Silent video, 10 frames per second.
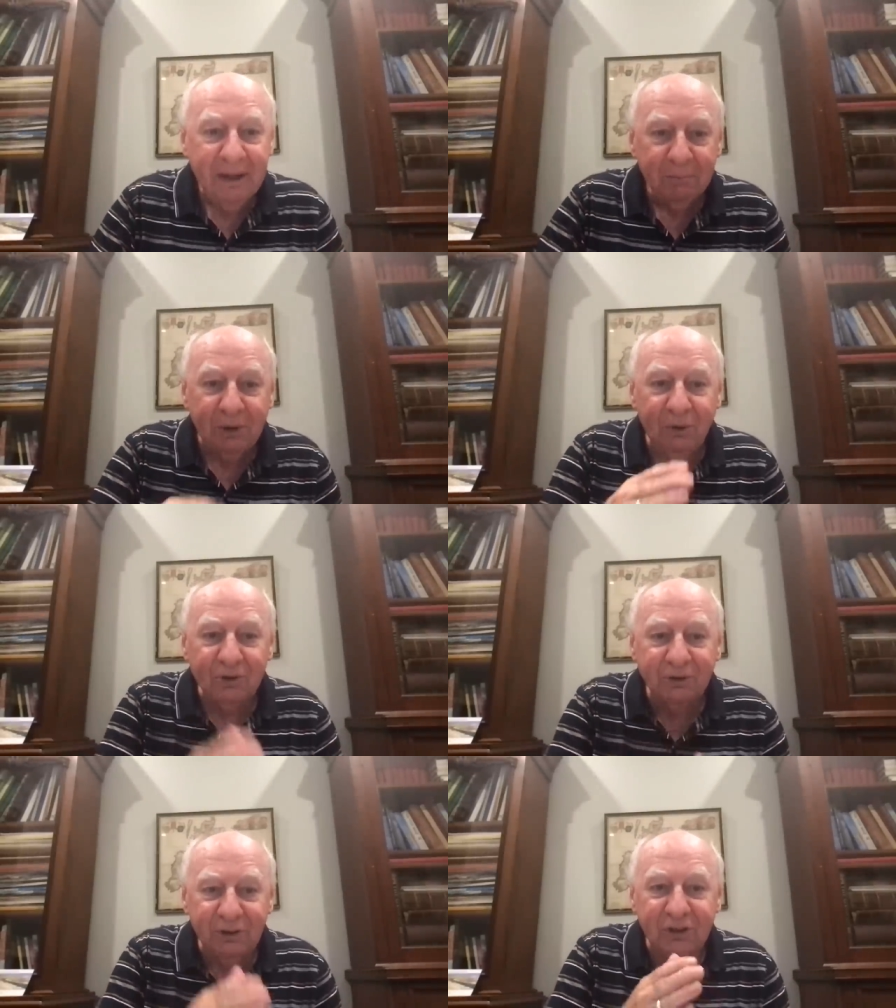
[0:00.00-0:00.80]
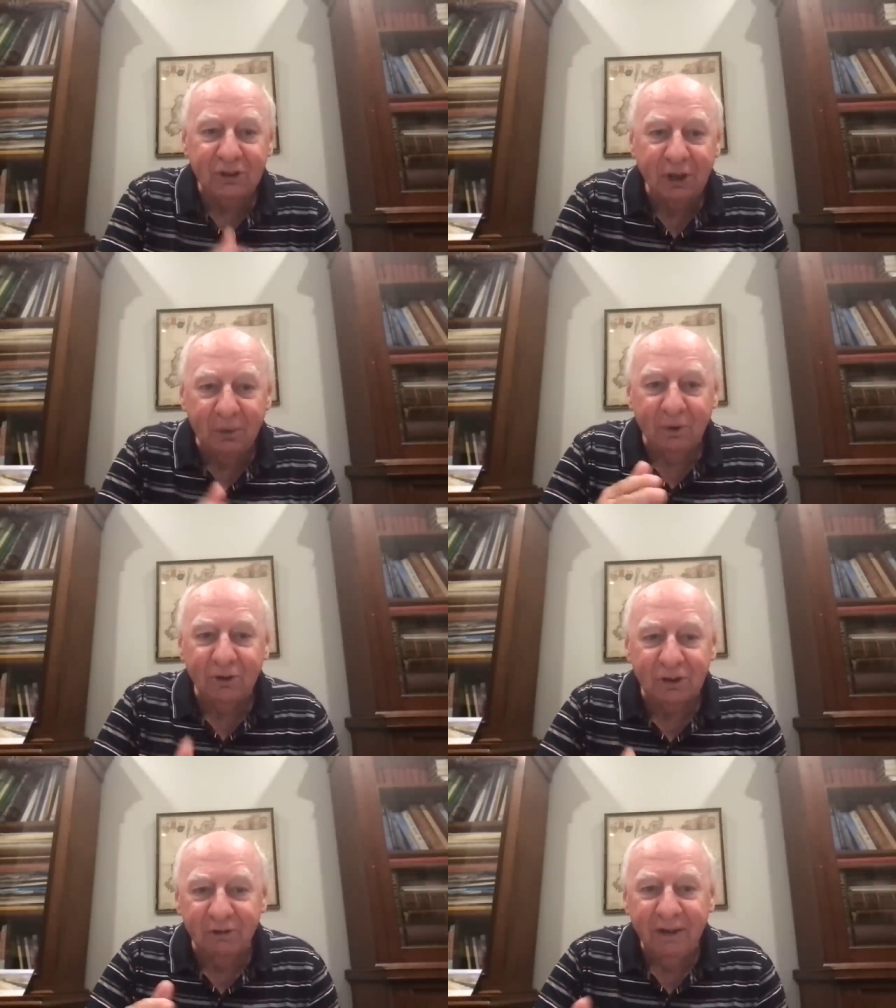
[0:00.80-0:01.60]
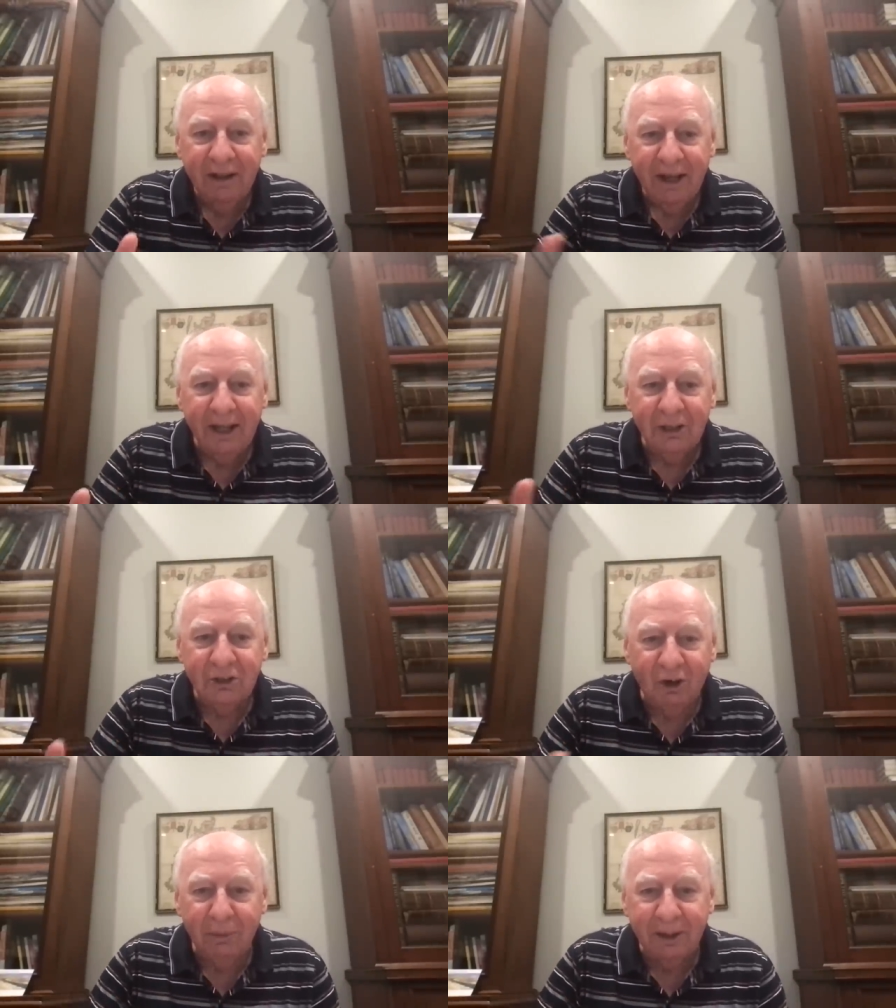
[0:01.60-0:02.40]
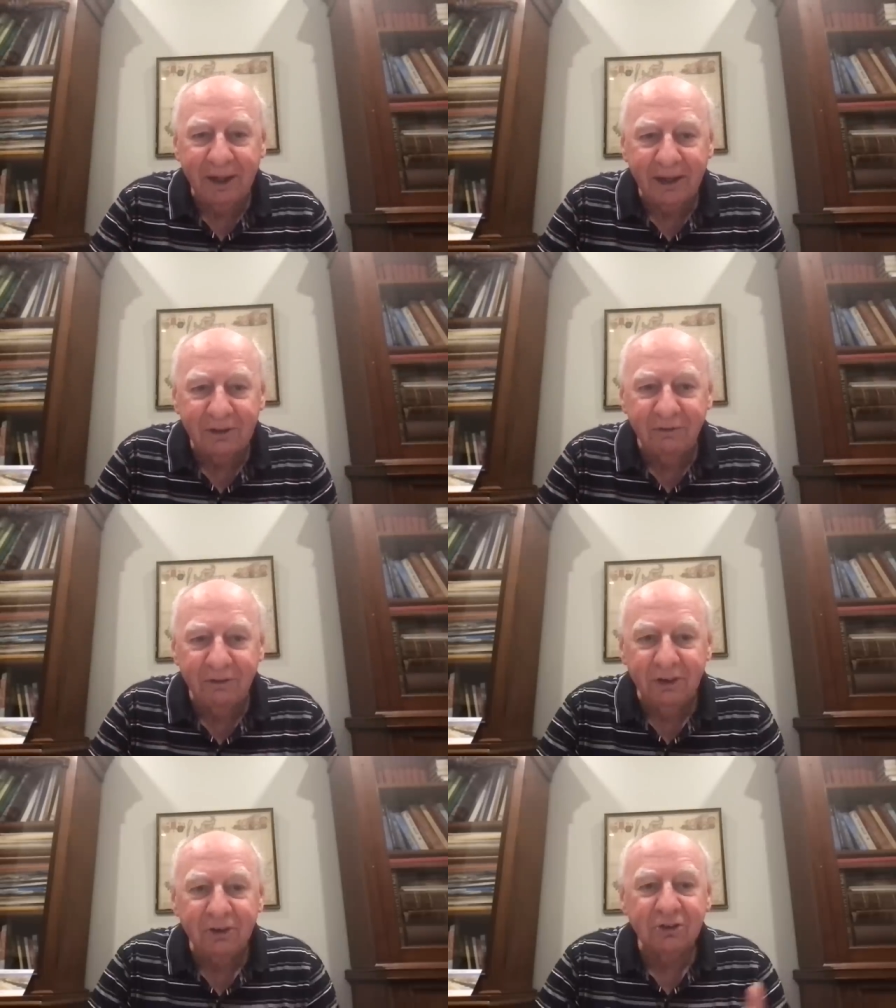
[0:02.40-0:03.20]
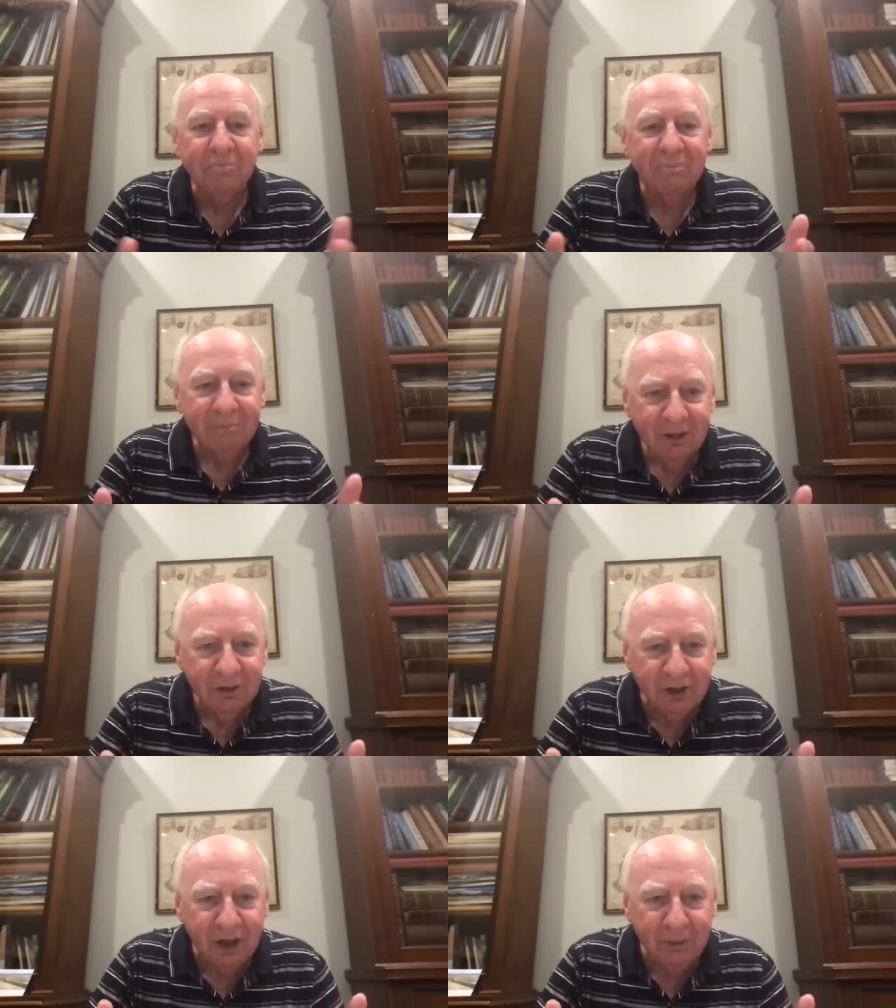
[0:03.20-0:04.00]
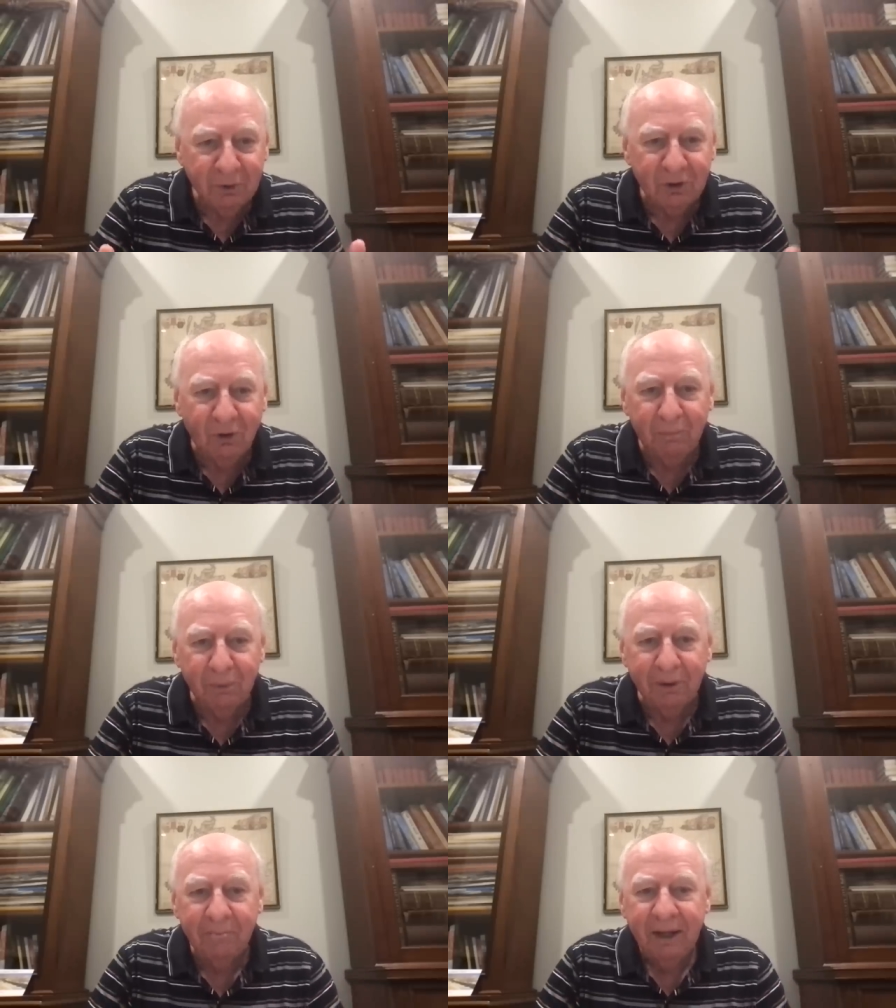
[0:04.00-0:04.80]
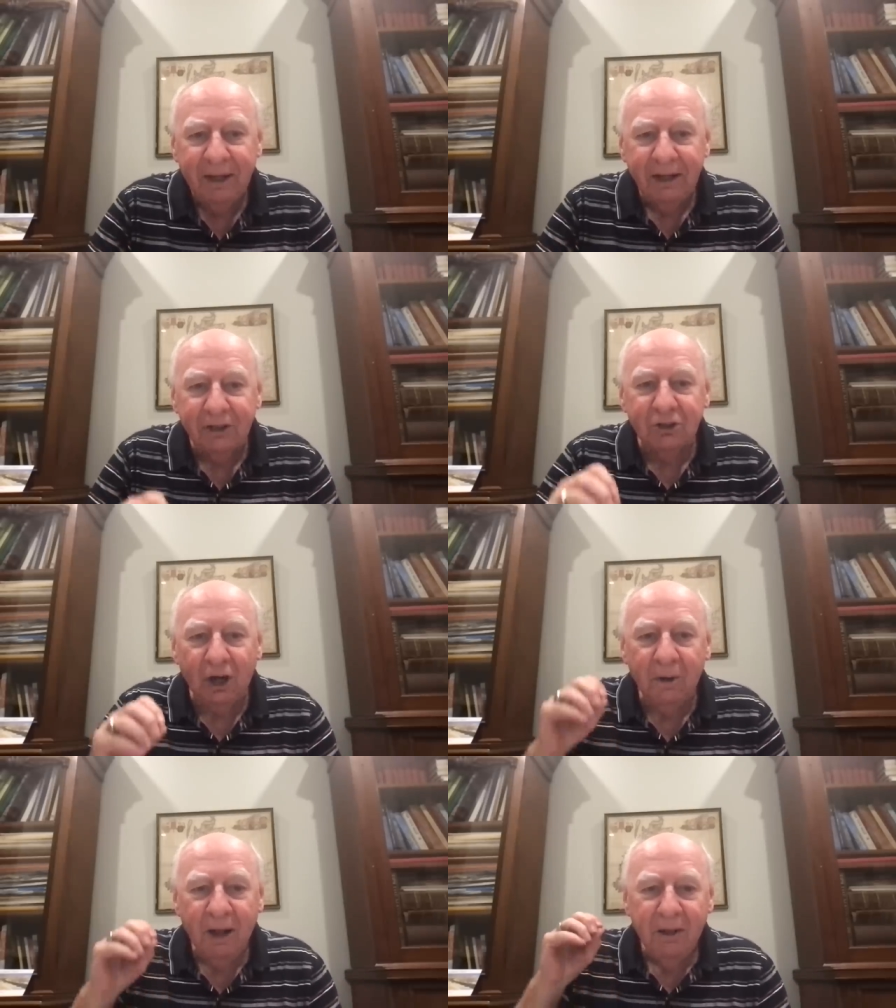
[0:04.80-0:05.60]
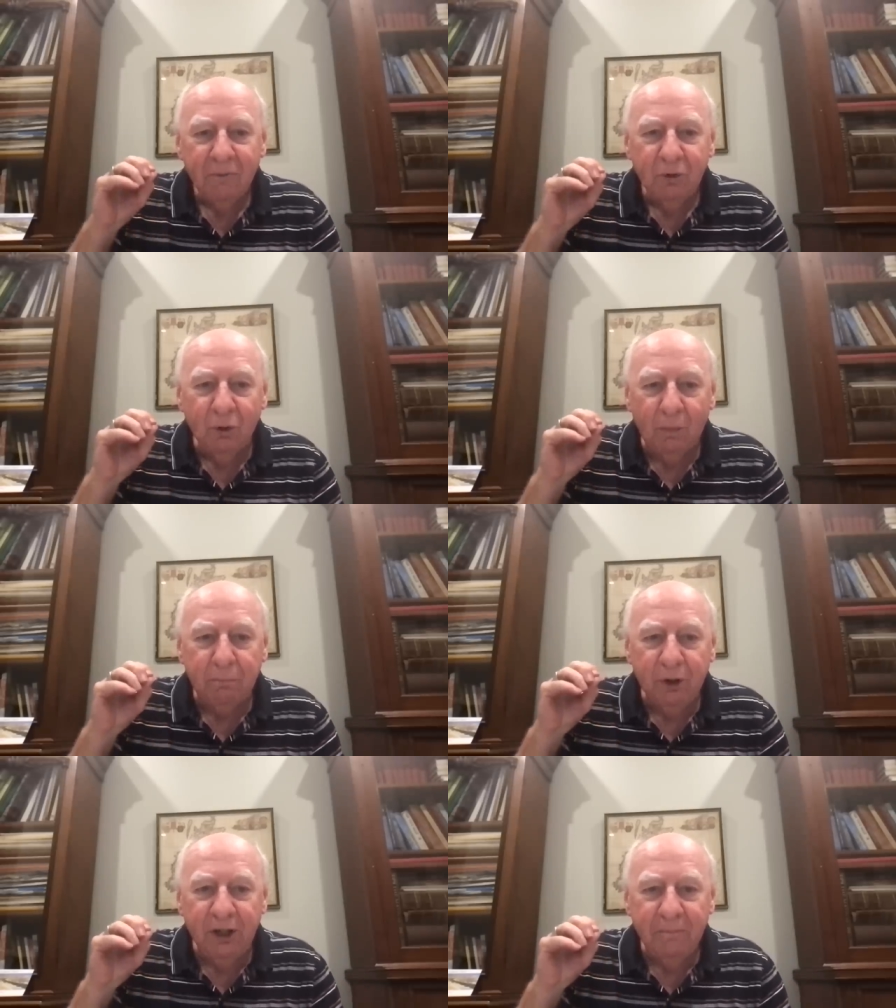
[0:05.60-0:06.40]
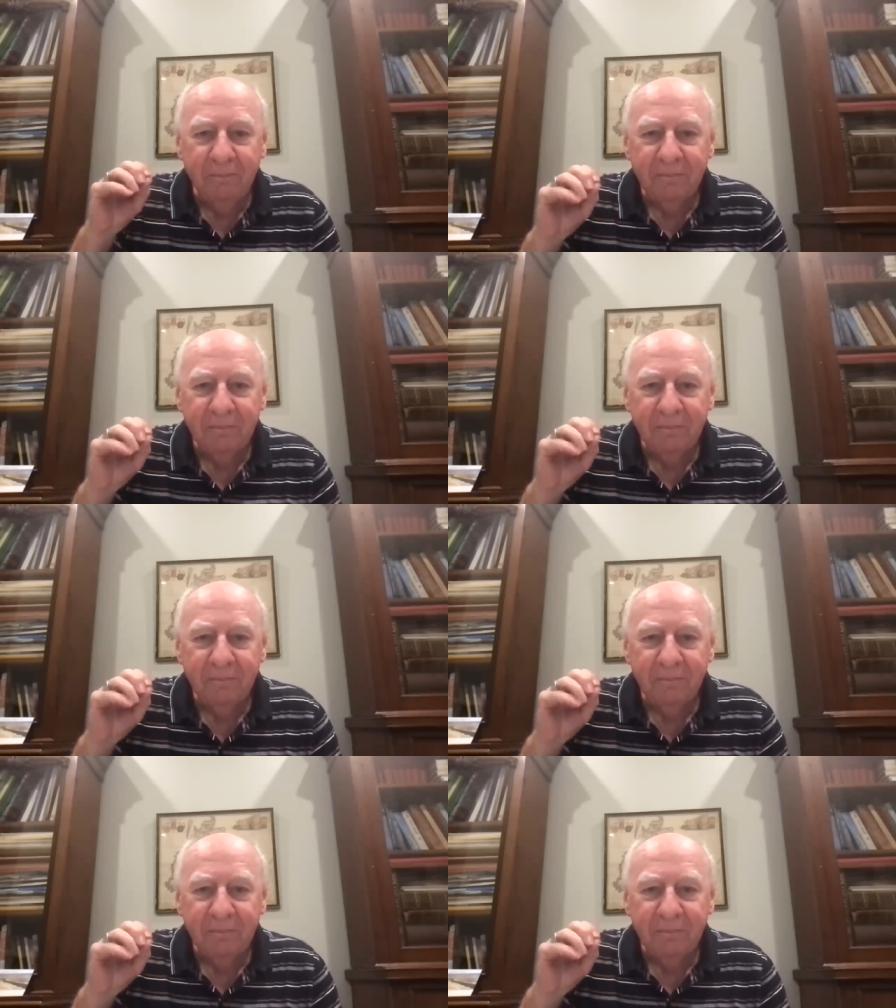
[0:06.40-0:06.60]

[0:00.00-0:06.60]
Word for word: because of this sequence of enzymic activities same Cascades with complement. and so you are putting